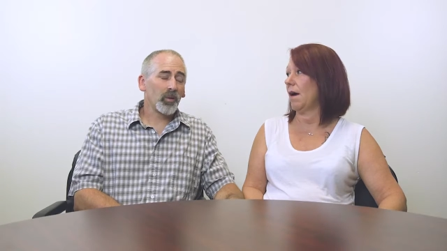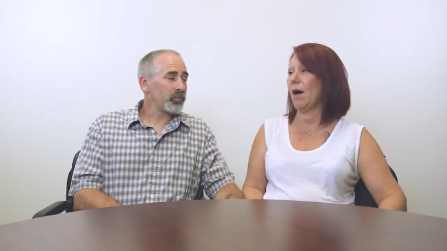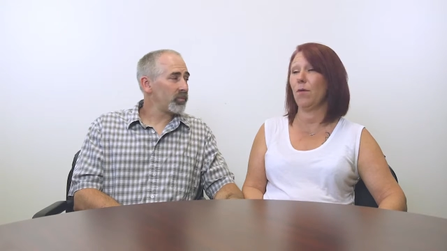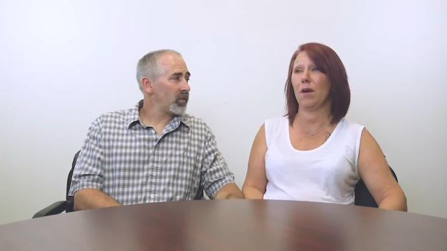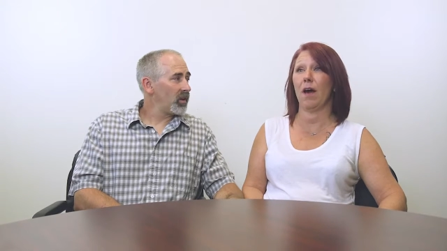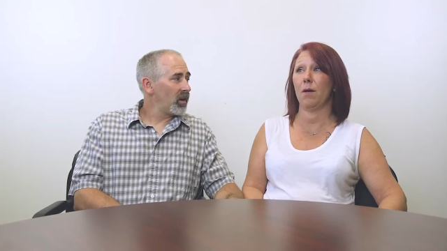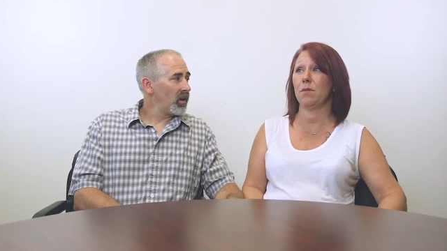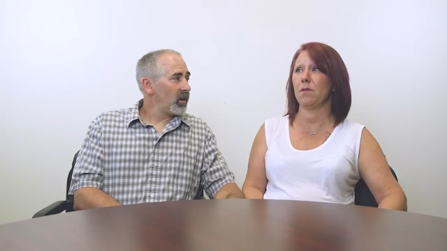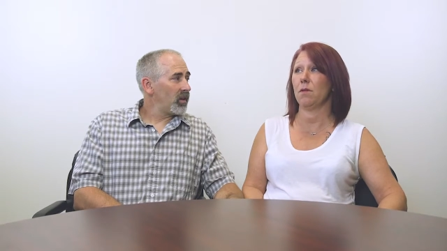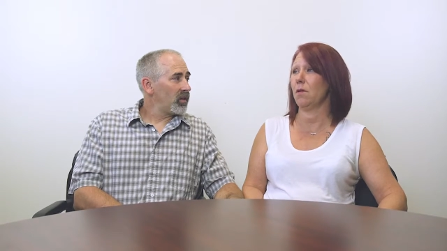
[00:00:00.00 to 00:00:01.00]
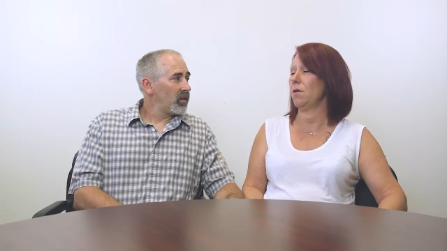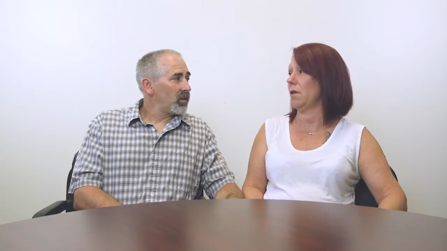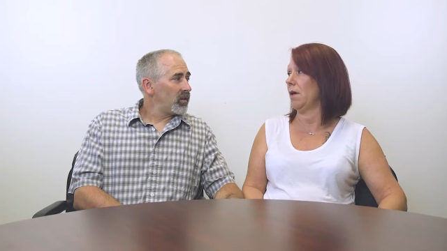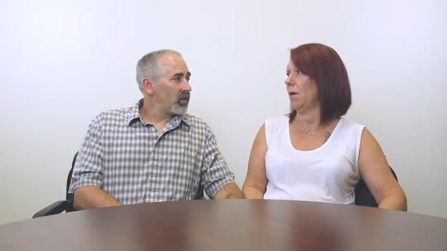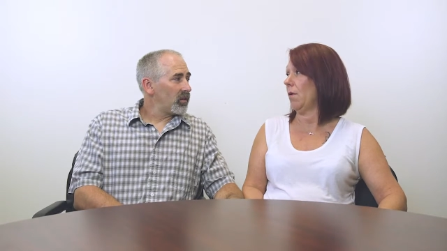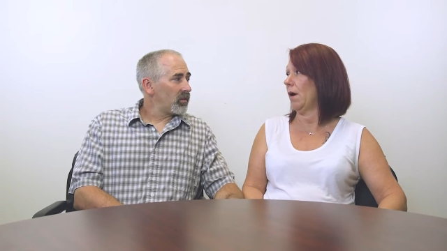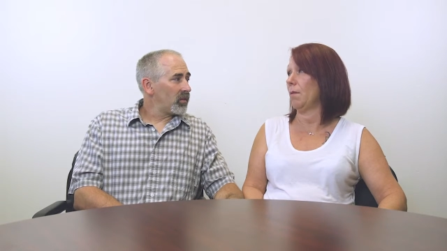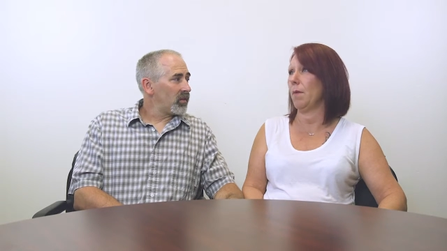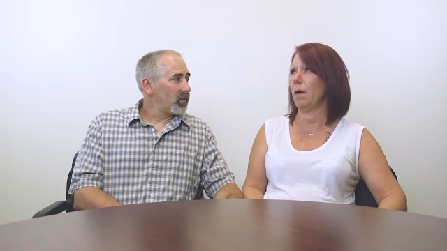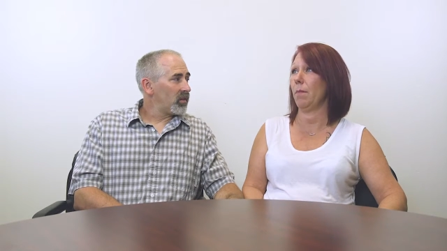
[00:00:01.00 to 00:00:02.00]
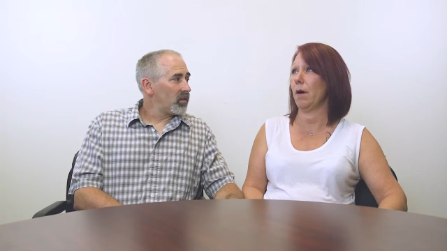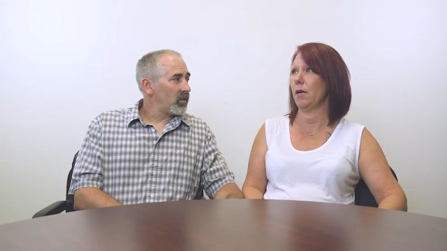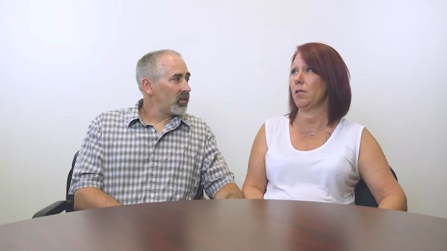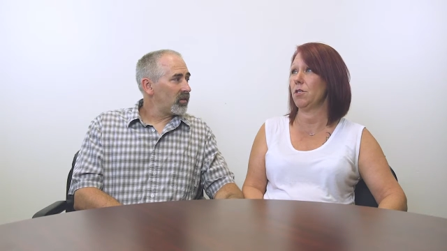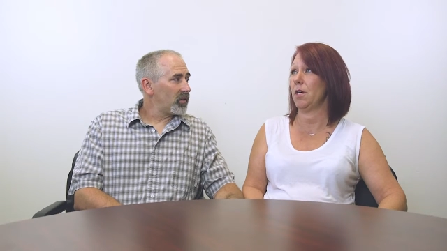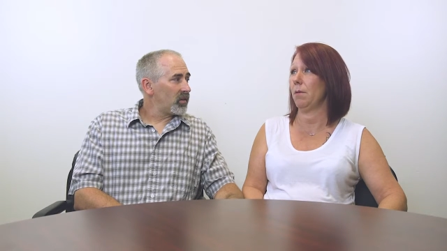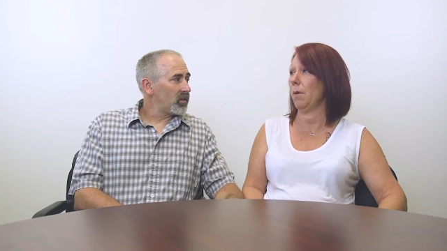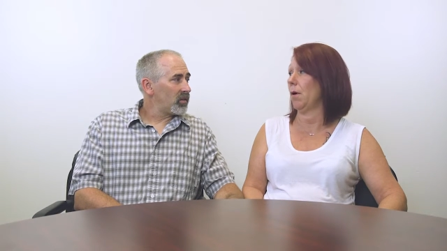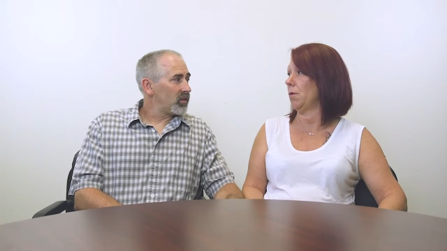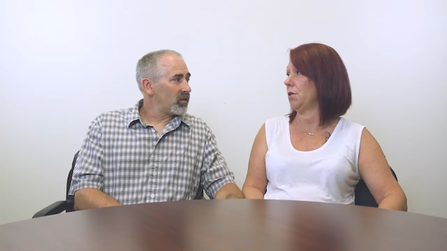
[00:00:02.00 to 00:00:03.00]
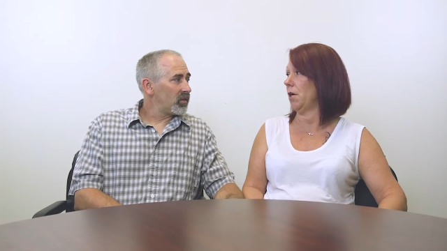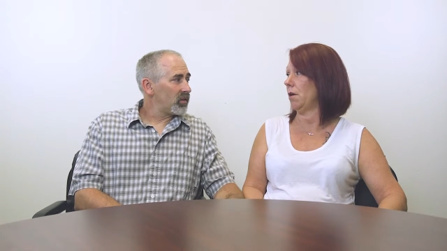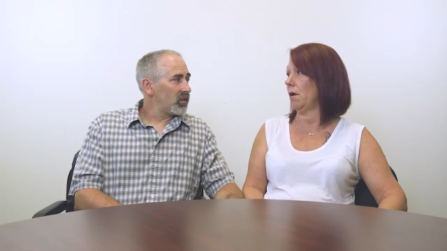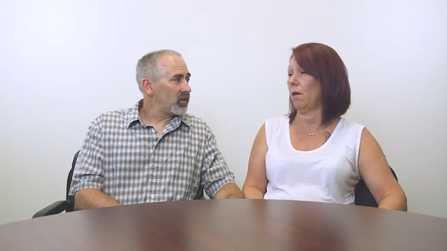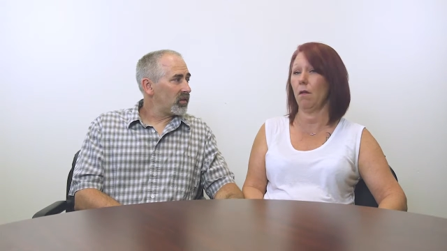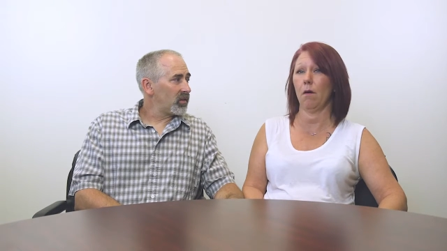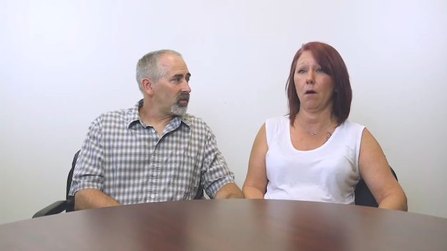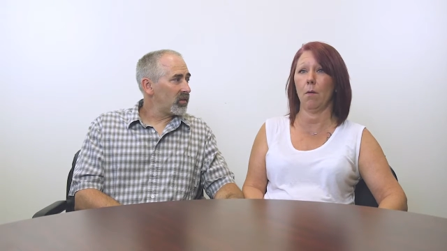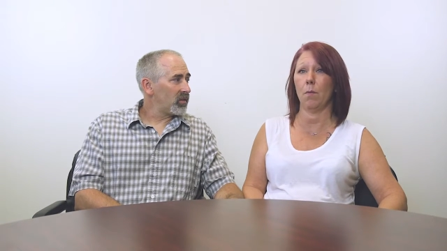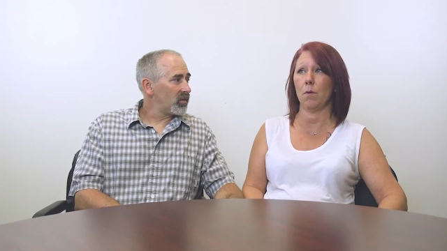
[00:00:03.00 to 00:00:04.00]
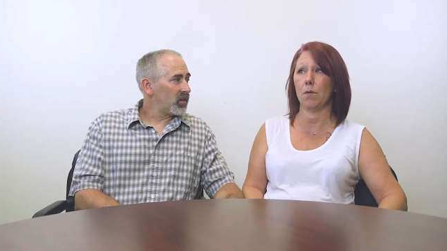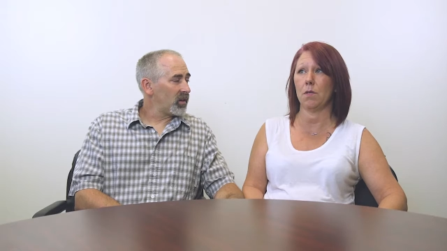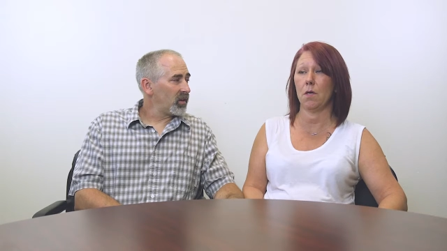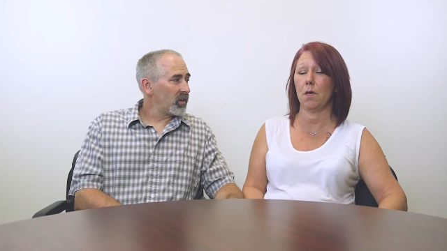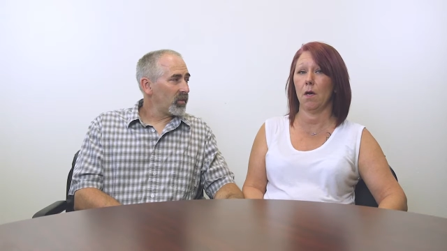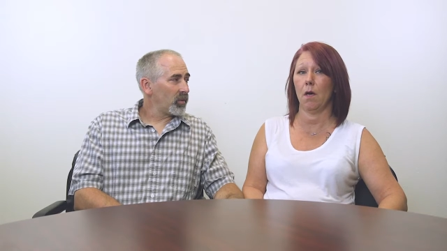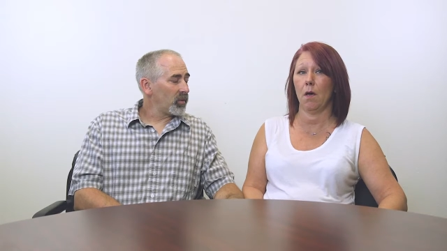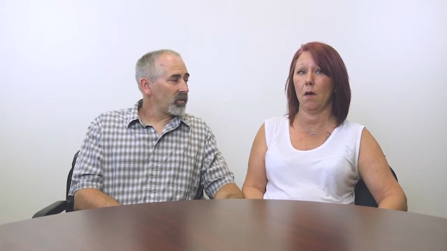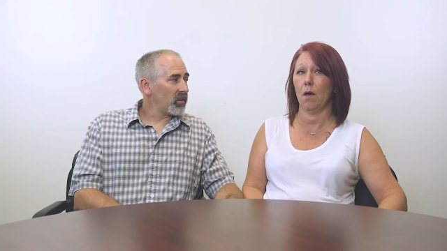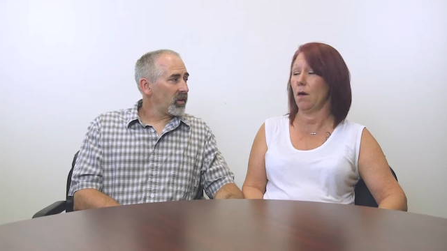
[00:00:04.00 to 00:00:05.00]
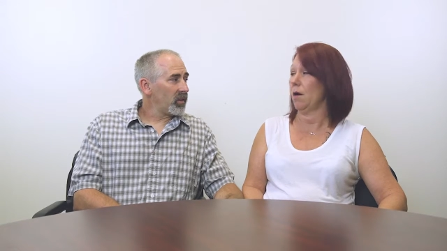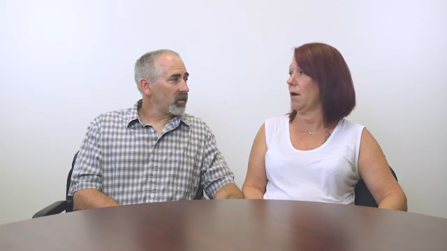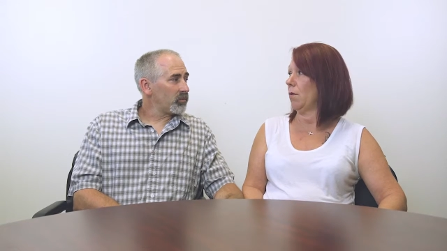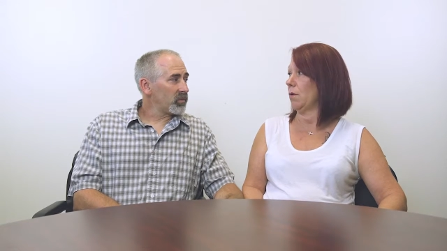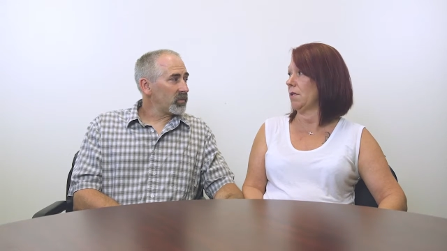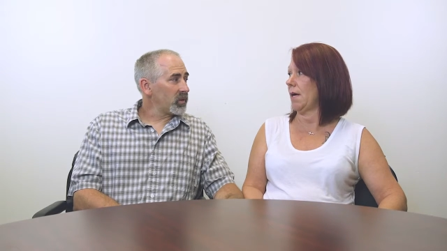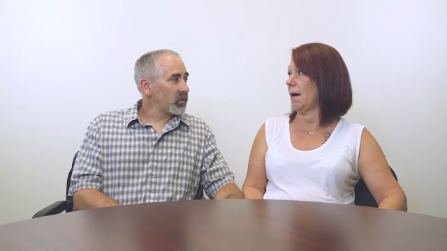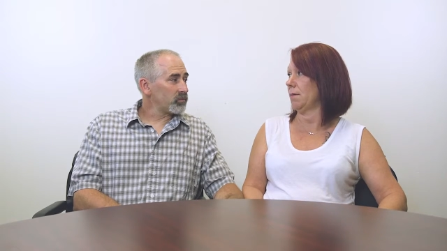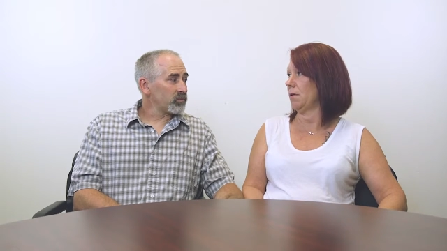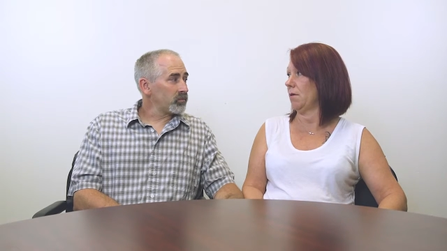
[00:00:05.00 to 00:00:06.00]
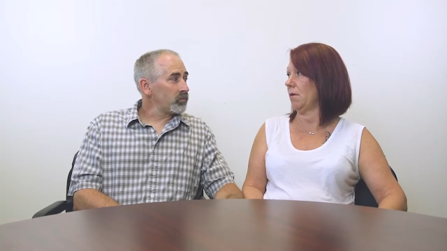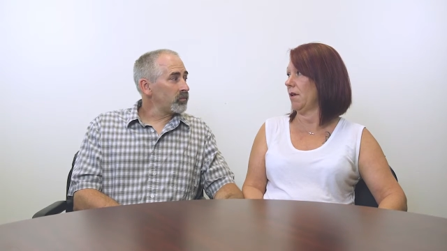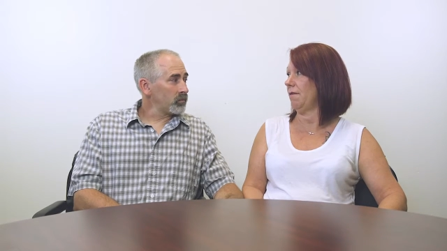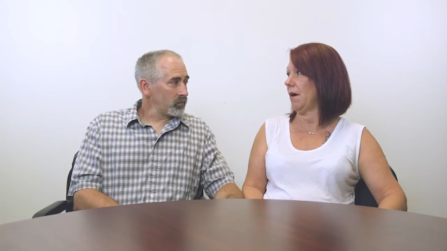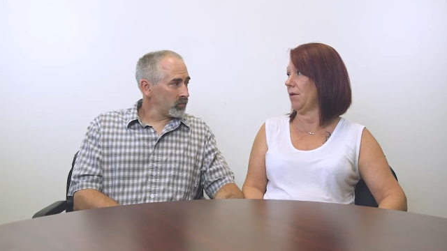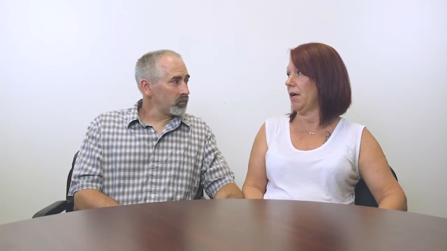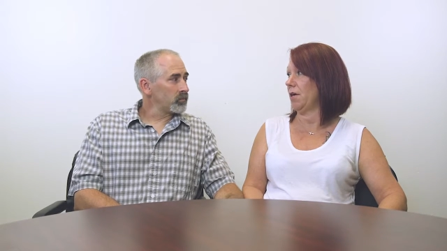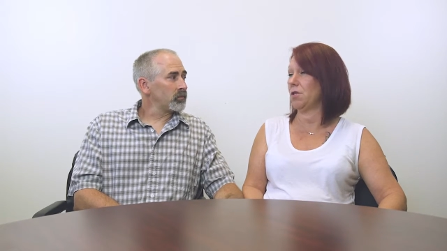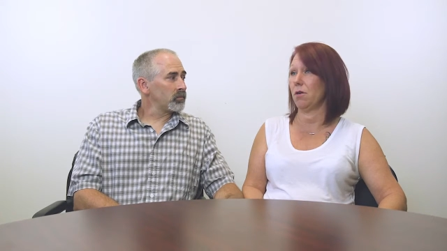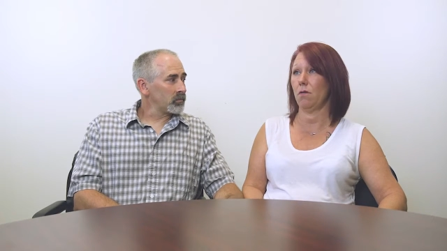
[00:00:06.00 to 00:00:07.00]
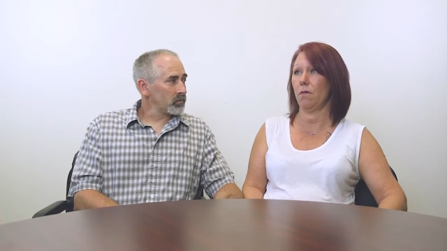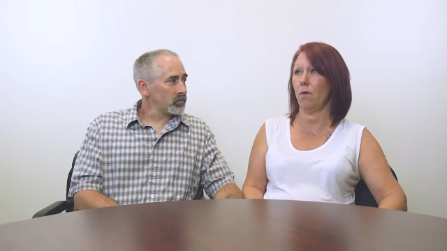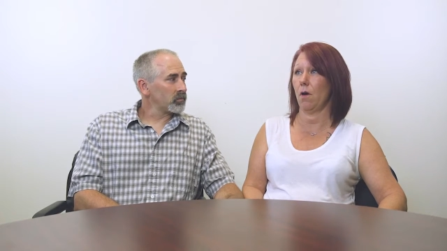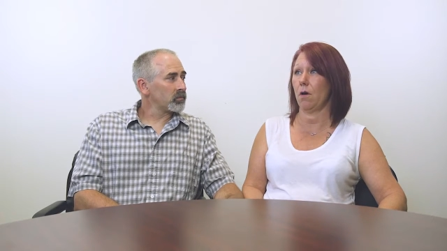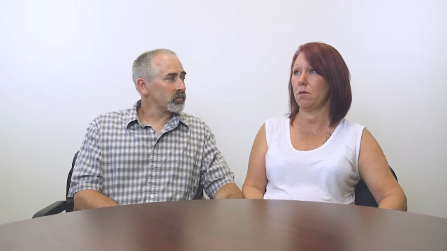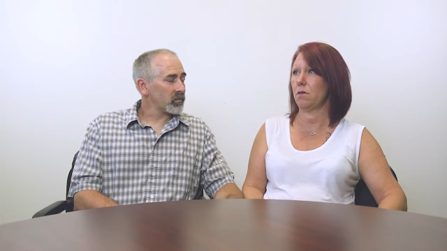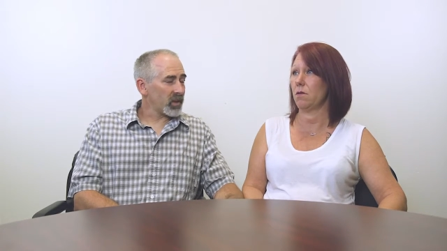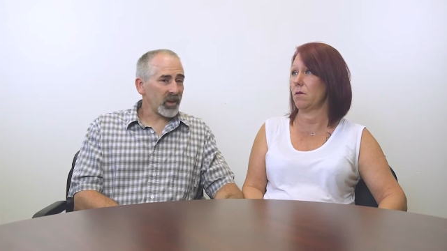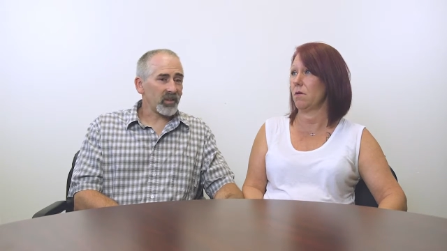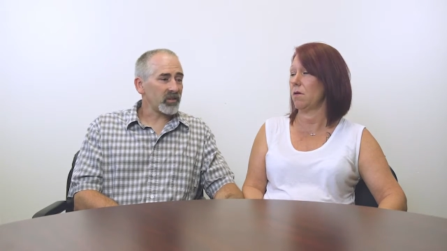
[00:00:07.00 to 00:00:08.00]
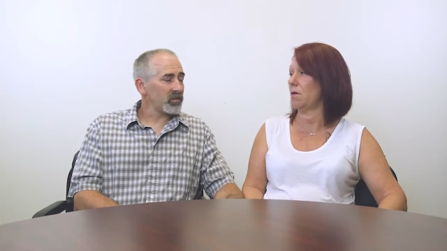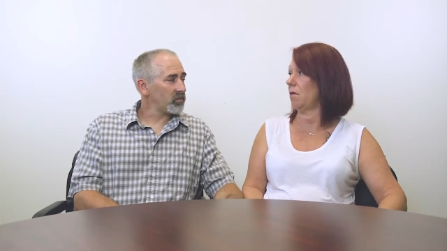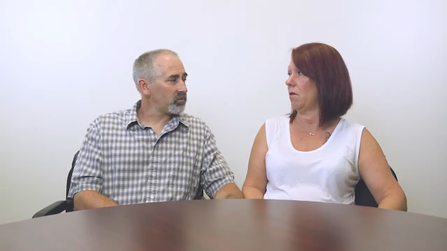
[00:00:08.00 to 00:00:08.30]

Speaker 1: I would absolutely recommend marriage team coaching to other couples. It was absolutely foundational for us.
Speaker 2: Yes